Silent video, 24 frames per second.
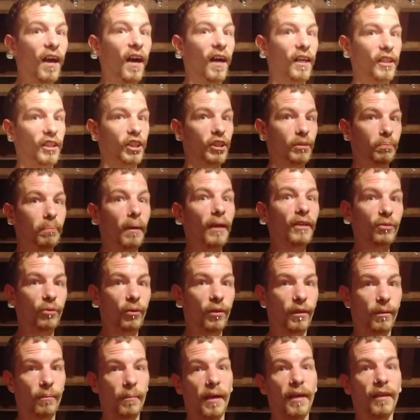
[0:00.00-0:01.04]
especially
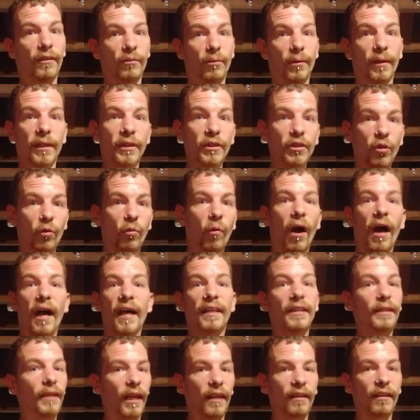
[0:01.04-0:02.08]
the main three,
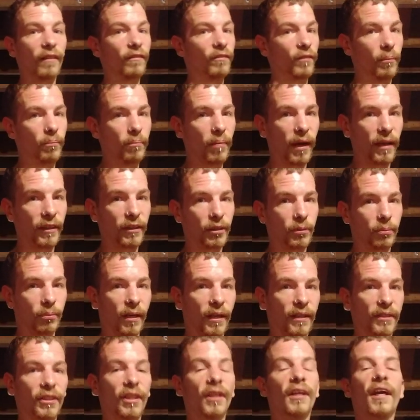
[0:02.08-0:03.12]
squat, deadlift, and bench
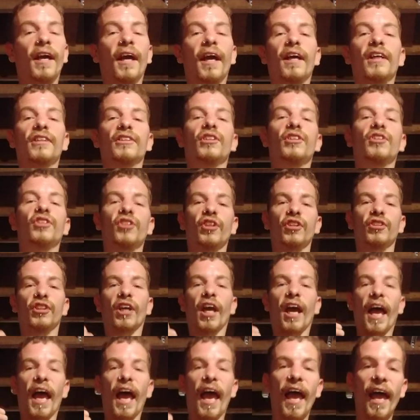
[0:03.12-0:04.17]
press, because they're such
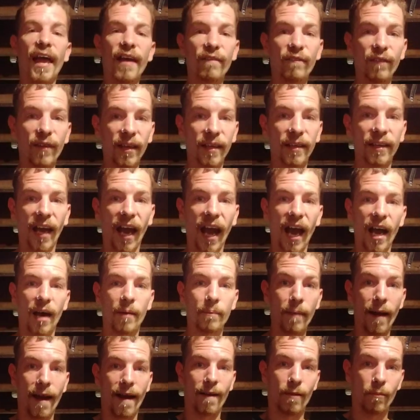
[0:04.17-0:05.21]
heavy
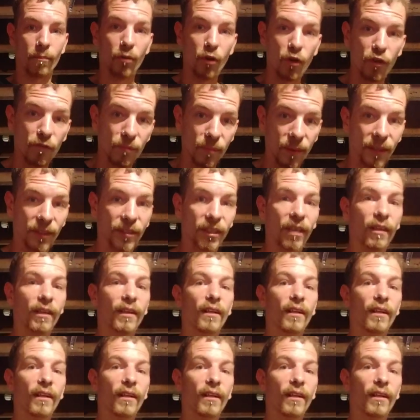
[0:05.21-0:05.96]
compound movements,